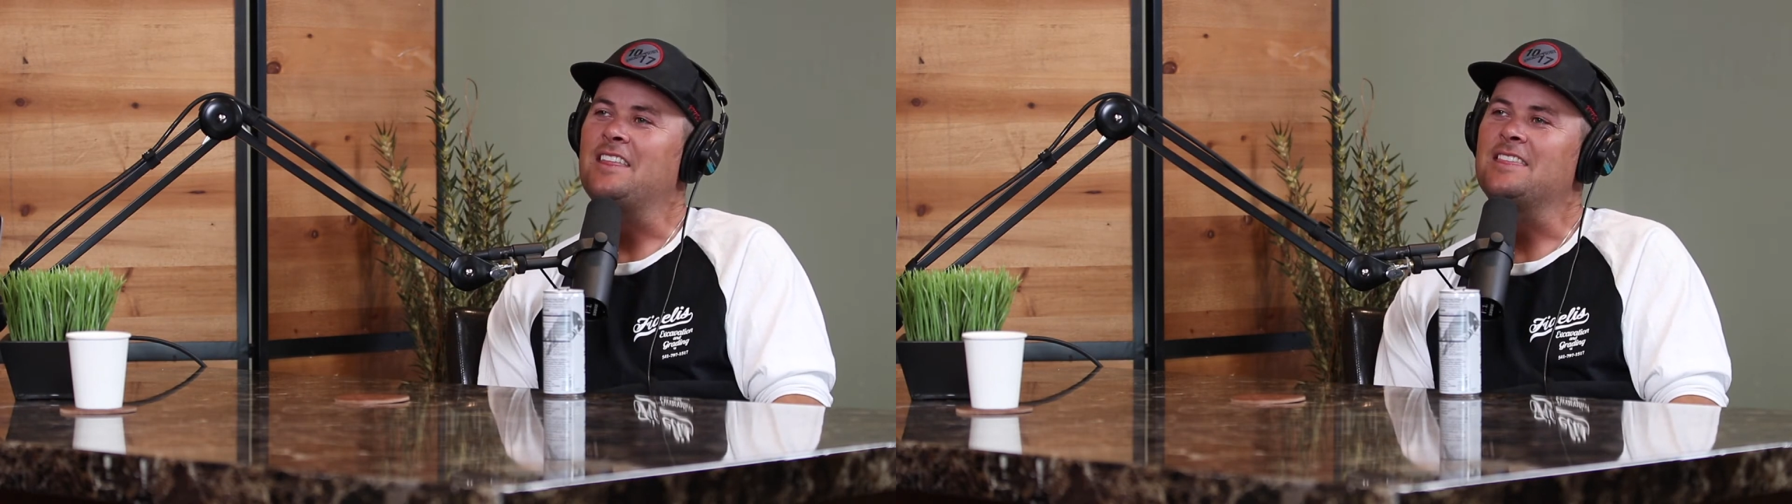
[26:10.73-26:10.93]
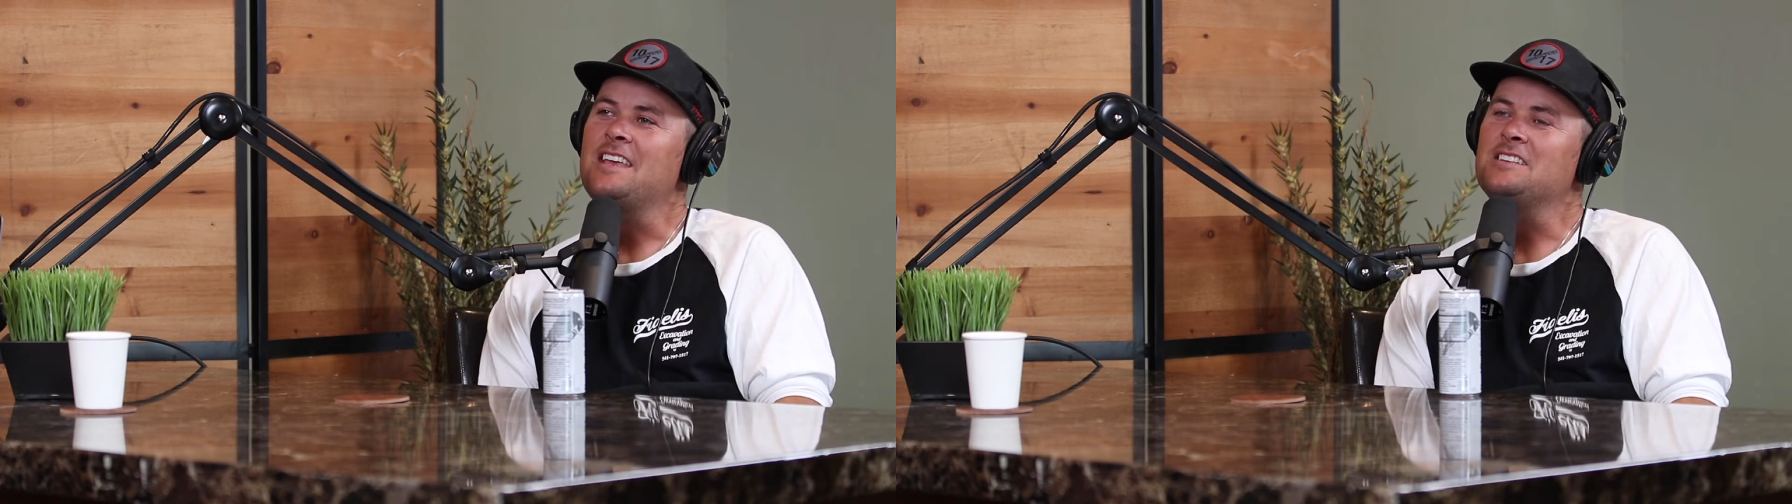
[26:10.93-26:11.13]

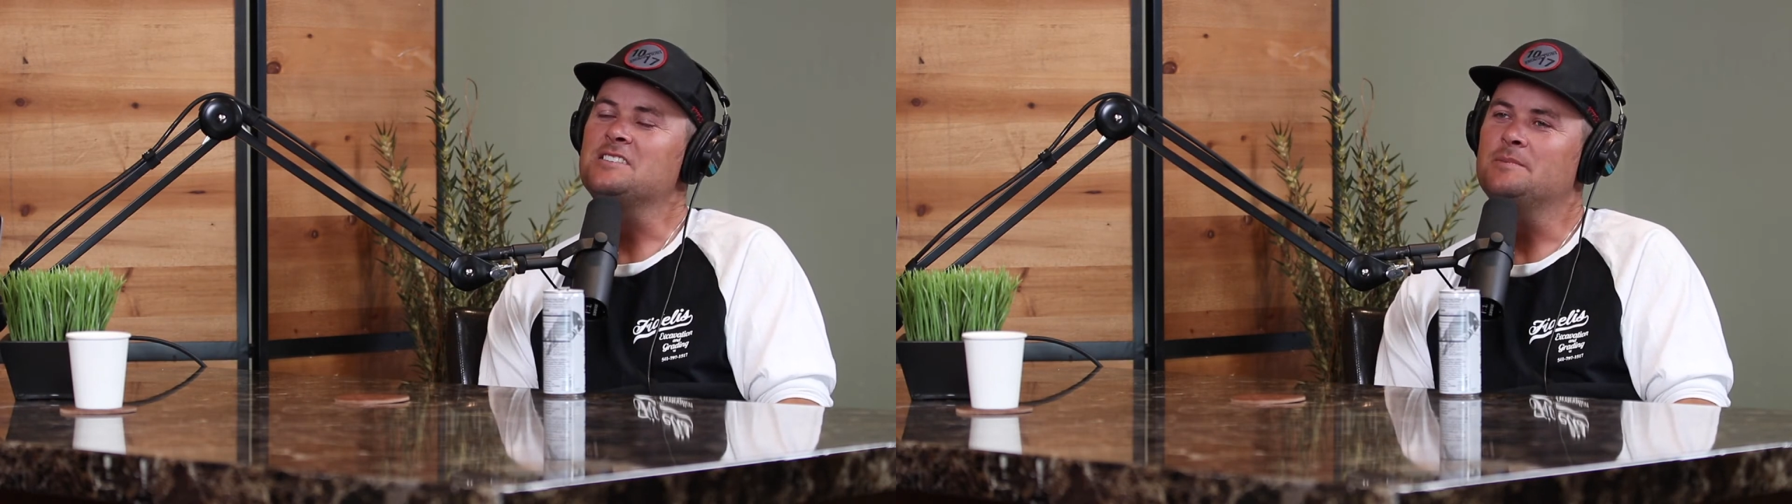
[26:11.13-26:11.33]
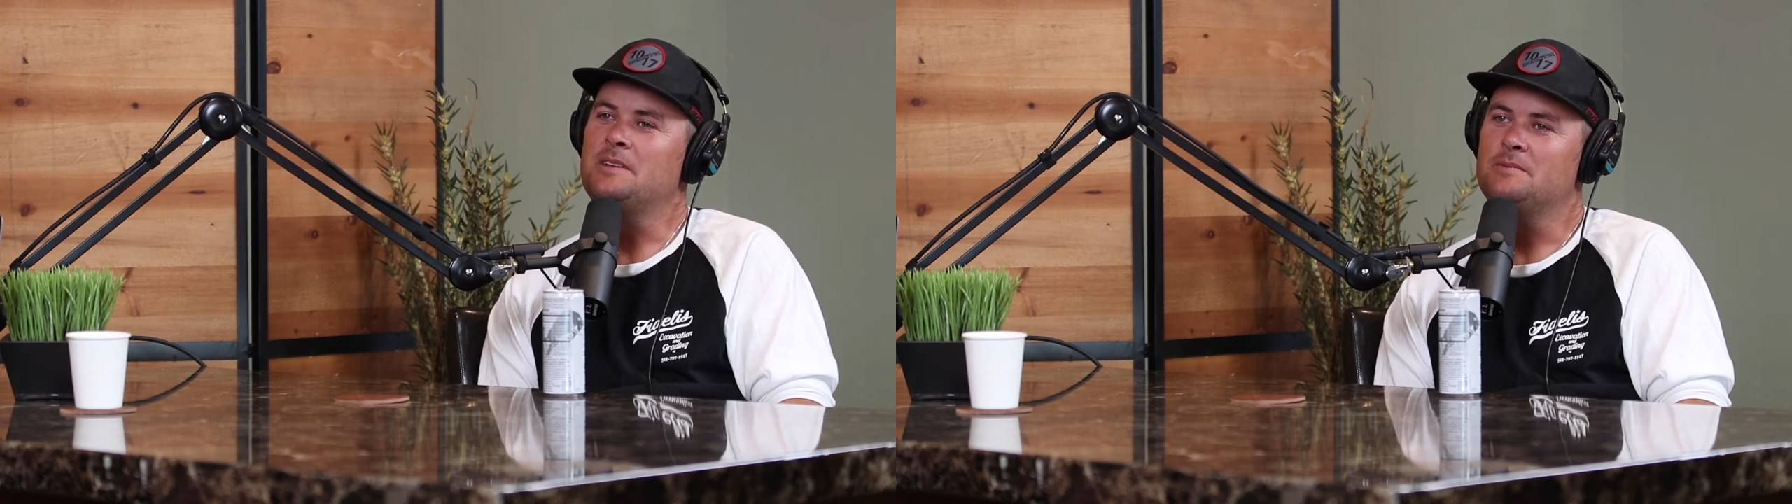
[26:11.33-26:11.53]
think
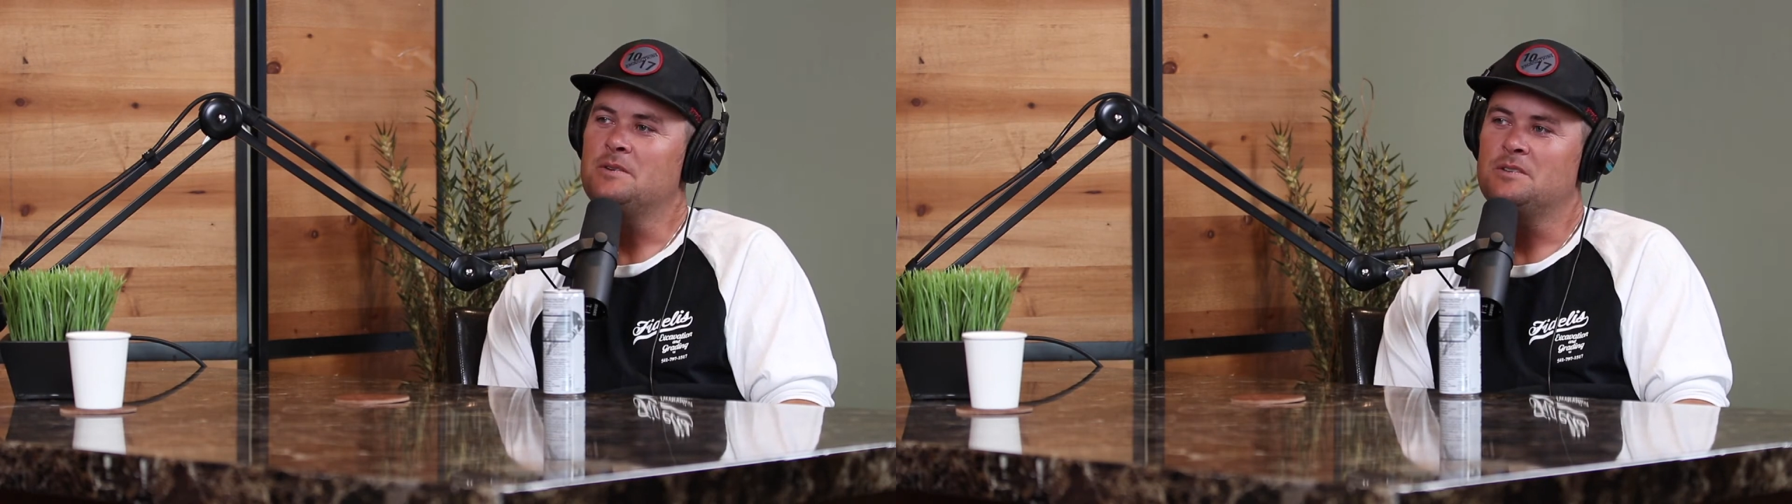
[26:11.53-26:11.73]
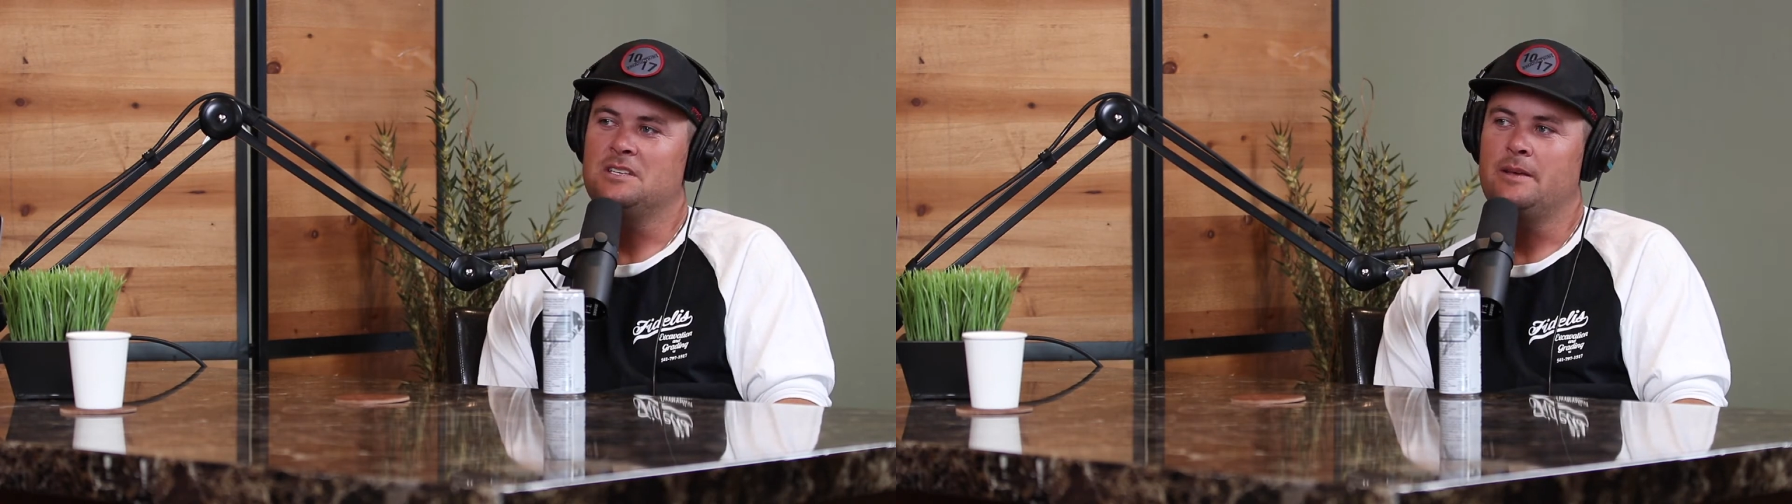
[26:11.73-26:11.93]
sometimes there
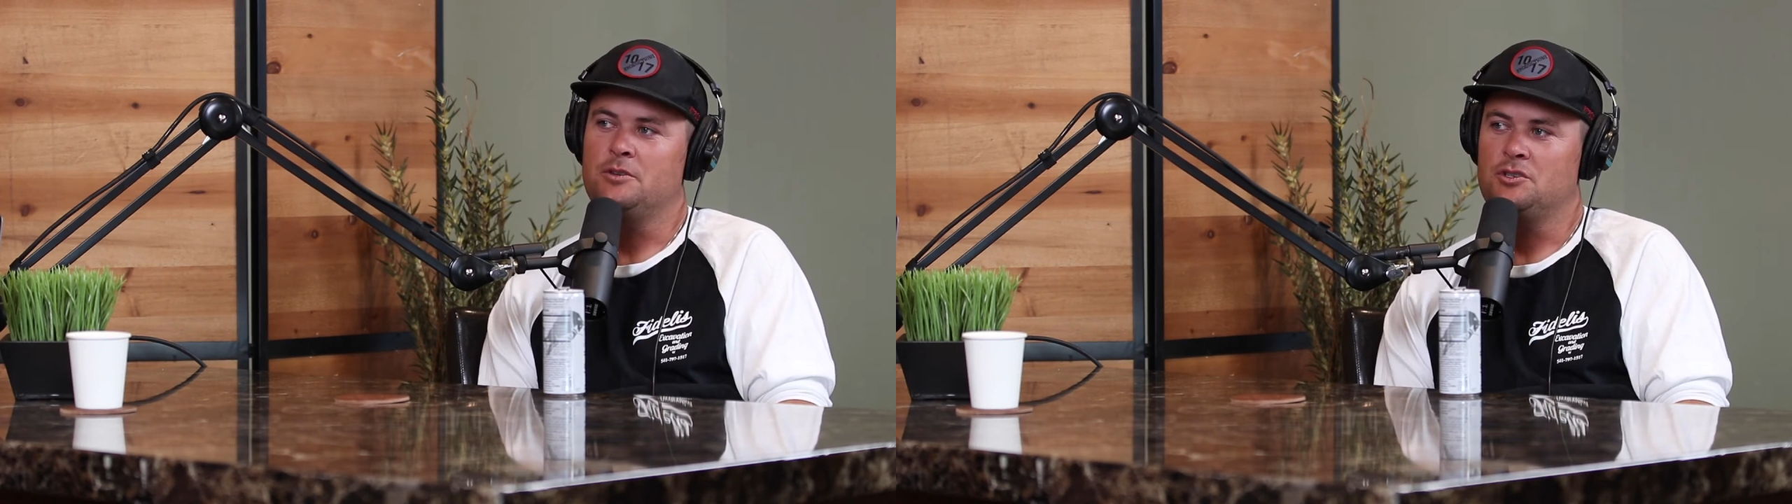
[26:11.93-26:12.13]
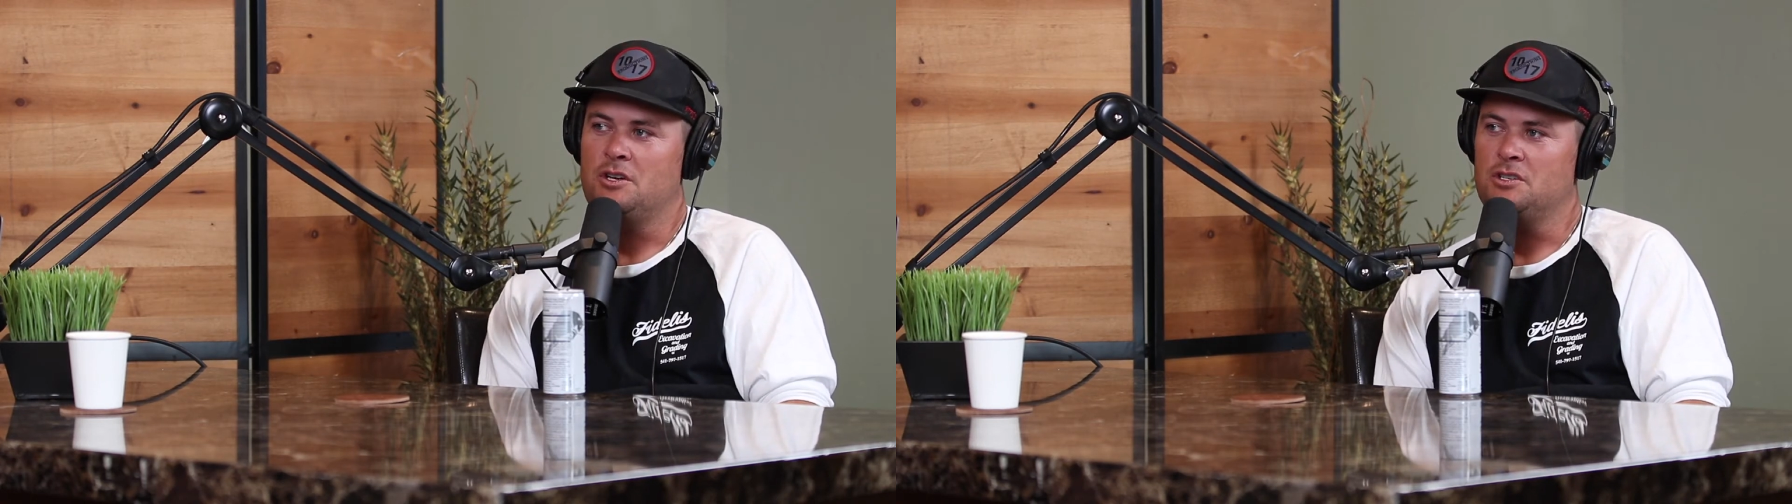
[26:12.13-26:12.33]
was a
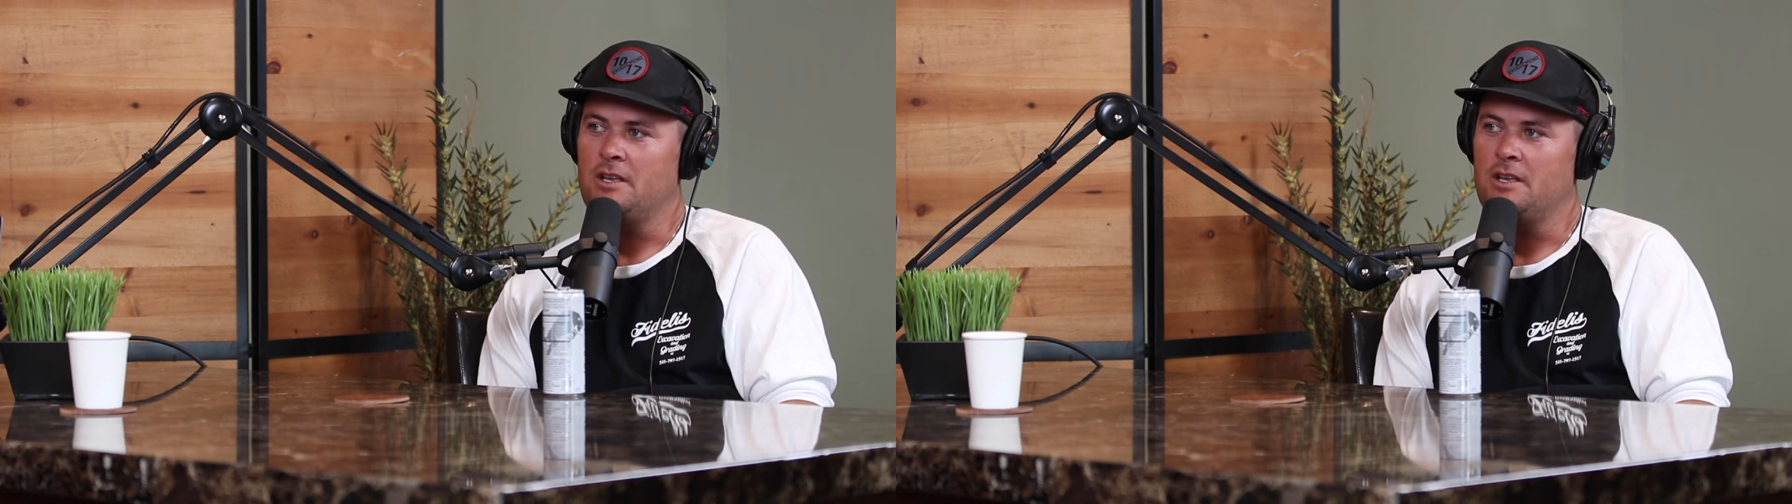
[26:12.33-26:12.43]
demonstration.